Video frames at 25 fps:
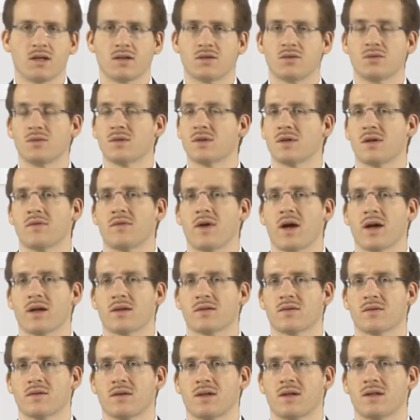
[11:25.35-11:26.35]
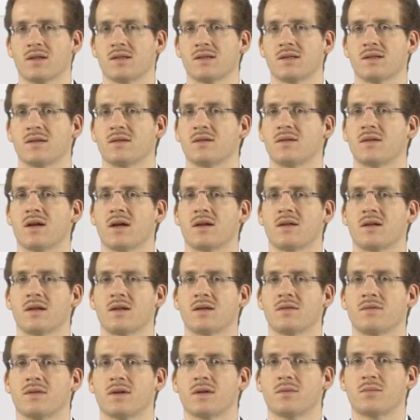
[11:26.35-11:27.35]
to another actor that is
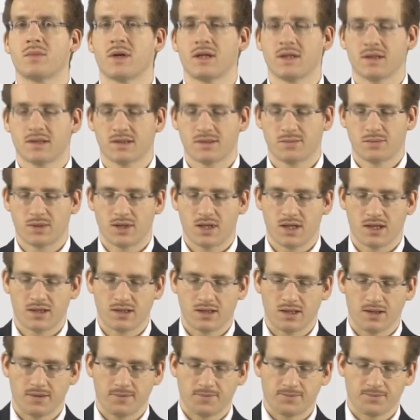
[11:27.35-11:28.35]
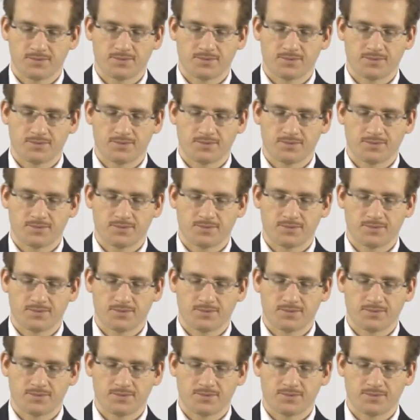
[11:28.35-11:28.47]
identified by its PID.